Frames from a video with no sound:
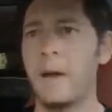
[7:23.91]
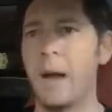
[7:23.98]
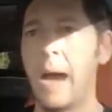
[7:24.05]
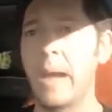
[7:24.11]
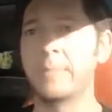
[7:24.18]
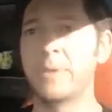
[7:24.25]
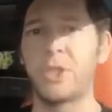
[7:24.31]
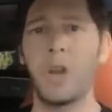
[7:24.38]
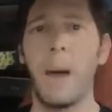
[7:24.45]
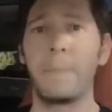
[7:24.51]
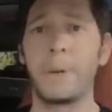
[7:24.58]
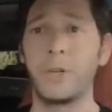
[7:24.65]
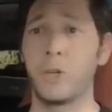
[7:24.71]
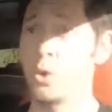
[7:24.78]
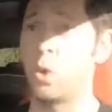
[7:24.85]
I'm
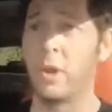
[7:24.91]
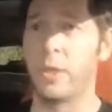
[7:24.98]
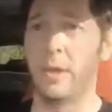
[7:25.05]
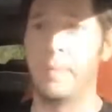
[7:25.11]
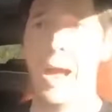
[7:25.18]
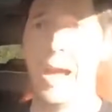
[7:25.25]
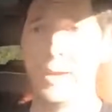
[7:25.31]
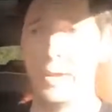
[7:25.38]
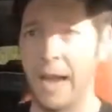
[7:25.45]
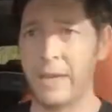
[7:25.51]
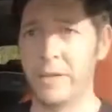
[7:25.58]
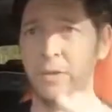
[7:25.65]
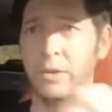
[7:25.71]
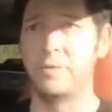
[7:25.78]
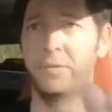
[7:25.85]
stopping short of them. I
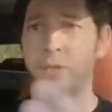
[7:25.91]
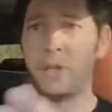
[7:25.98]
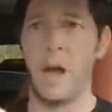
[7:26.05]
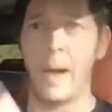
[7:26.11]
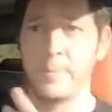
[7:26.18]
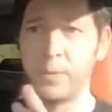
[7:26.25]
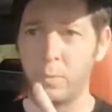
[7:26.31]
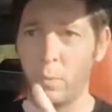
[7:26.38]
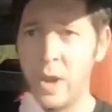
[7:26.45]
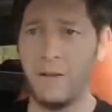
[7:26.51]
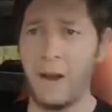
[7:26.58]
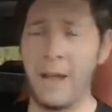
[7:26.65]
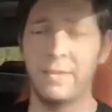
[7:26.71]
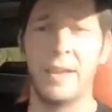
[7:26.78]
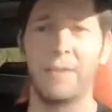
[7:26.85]
could have stopped
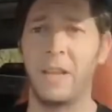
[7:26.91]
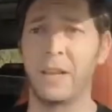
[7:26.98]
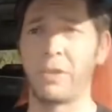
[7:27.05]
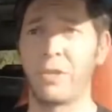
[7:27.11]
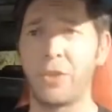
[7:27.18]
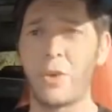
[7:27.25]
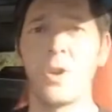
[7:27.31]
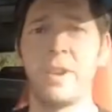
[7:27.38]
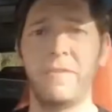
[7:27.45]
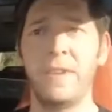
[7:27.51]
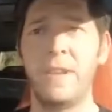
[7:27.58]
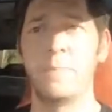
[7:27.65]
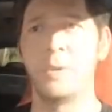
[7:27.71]
I left like 30 feet